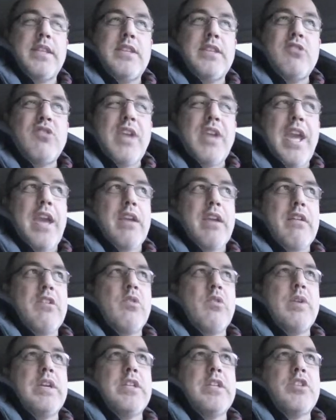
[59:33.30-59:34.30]
You can't
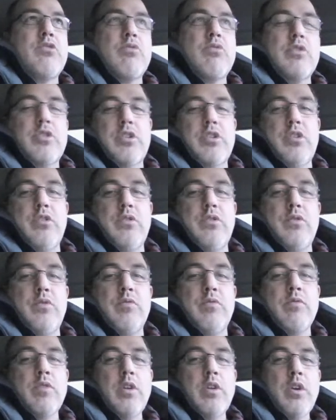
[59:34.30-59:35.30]
go into a
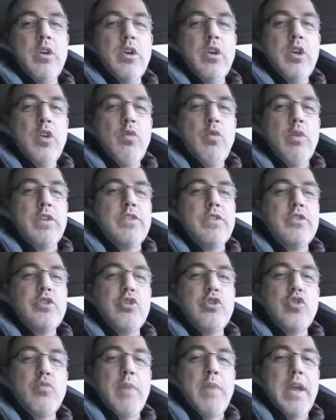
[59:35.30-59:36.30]
tune with
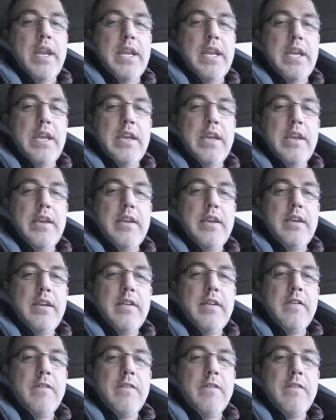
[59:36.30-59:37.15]
too many